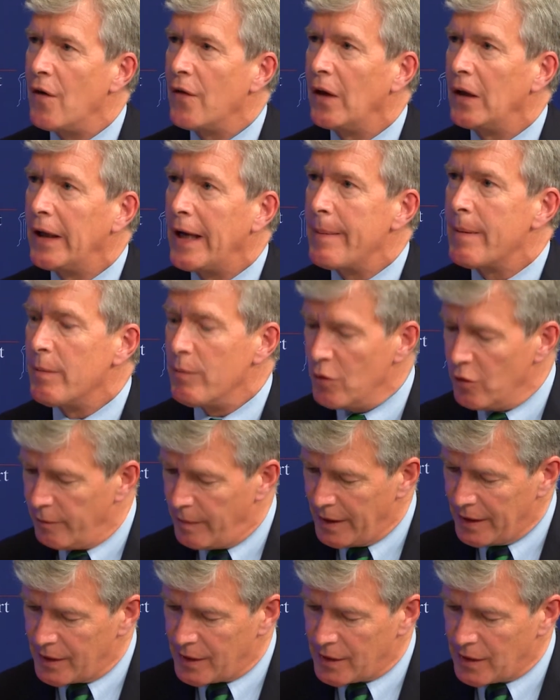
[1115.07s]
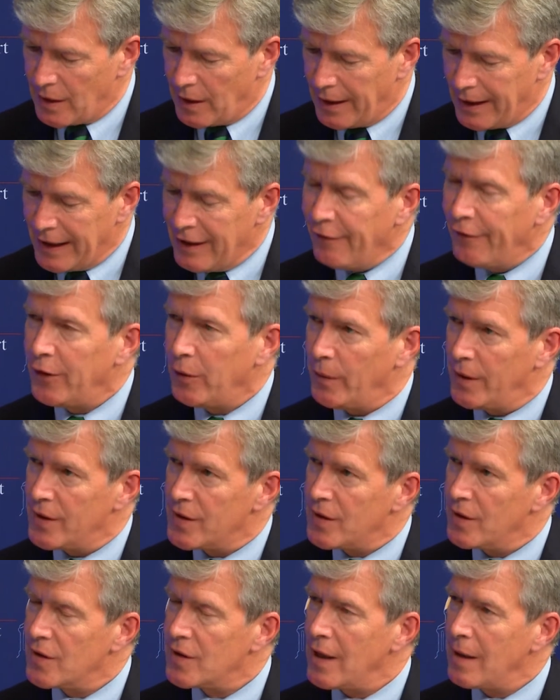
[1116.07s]
the labor movement's
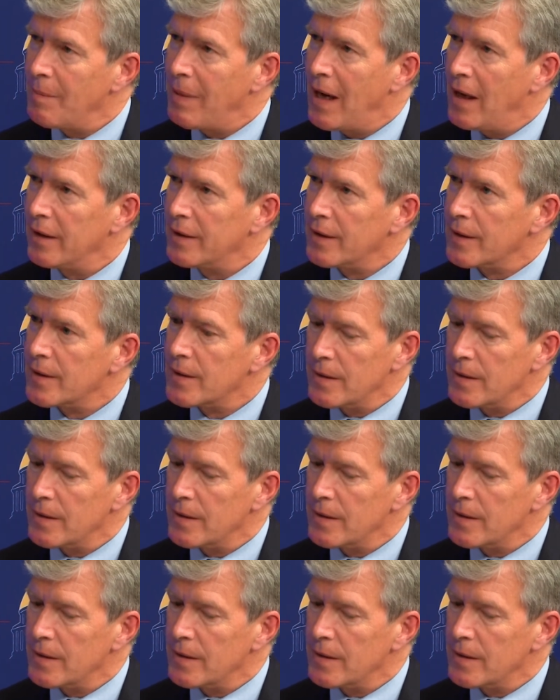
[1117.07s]
influence in state politics?